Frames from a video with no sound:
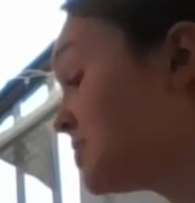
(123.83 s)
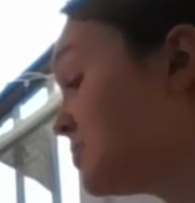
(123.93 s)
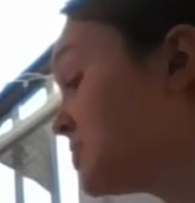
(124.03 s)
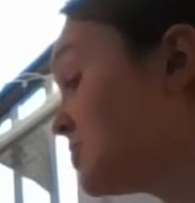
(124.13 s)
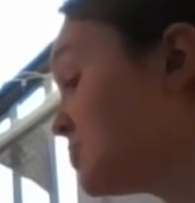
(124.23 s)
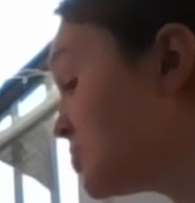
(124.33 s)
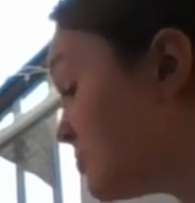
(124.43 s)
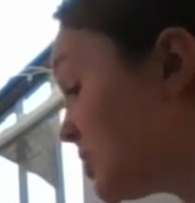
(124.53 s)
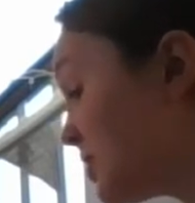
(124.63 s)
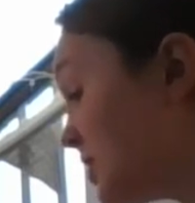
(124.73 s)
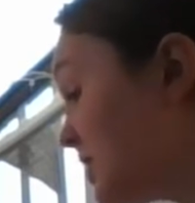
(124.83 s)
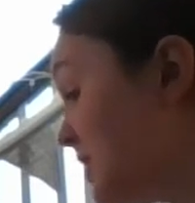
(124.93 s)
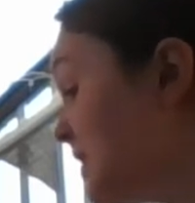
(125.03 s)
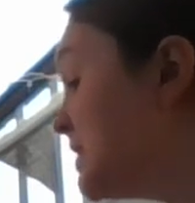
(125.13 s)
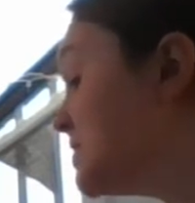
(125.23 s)
to a social worker
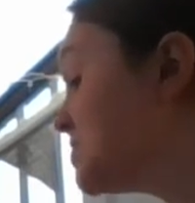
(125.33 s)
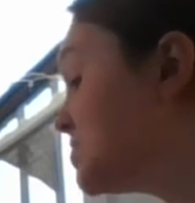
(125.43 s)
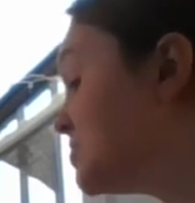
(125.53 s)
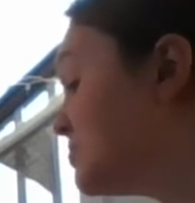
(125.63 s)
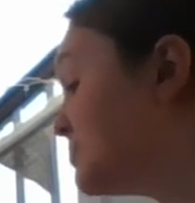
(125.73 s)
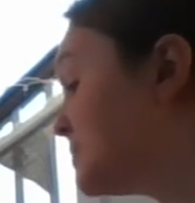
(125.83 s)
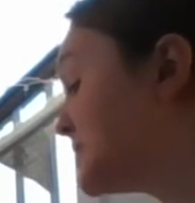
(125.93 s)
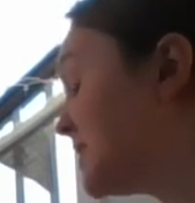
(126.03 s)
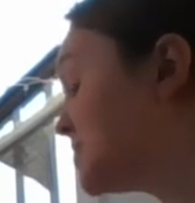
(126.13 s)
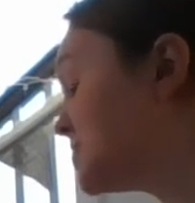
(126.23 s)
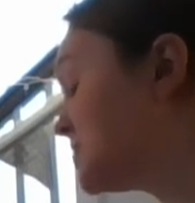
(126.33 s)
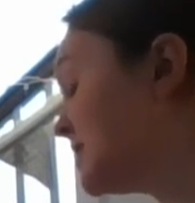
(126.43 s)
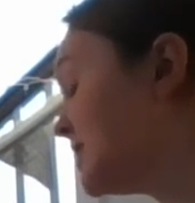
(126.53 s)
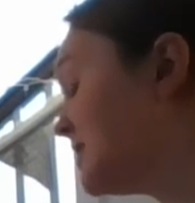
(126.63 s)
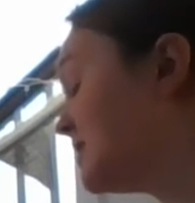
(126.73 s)
to
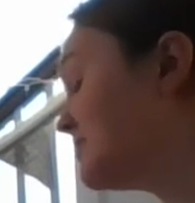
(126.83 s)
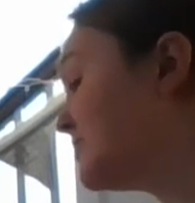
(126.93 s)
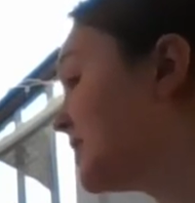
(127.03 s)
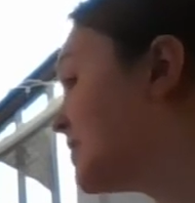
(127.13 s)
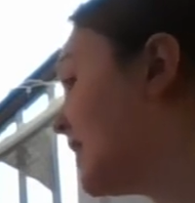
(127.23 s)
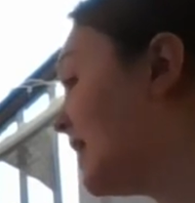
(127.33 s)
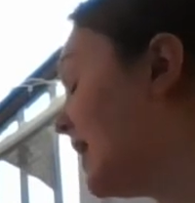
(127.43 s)
potentially figure out